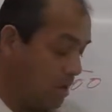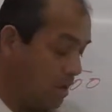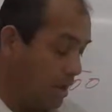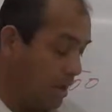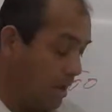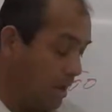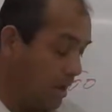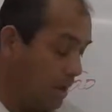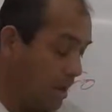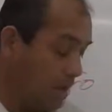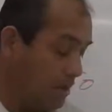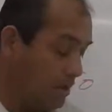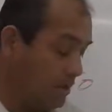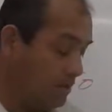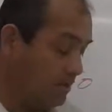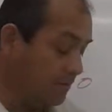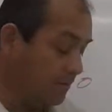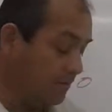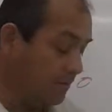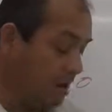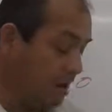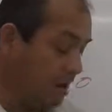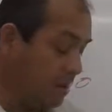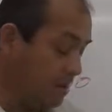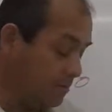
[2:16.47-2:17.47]
and
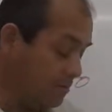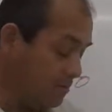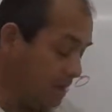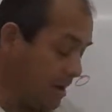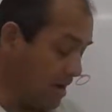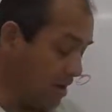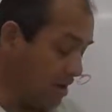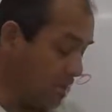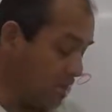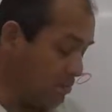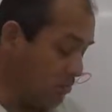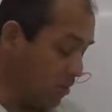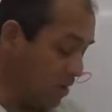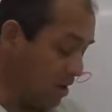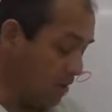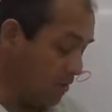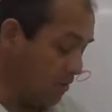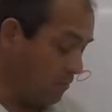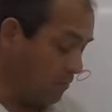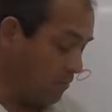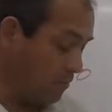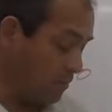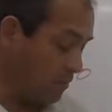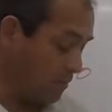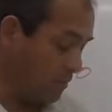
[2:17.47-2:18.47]
divide it by
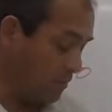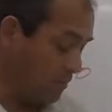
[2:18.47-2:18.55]
12,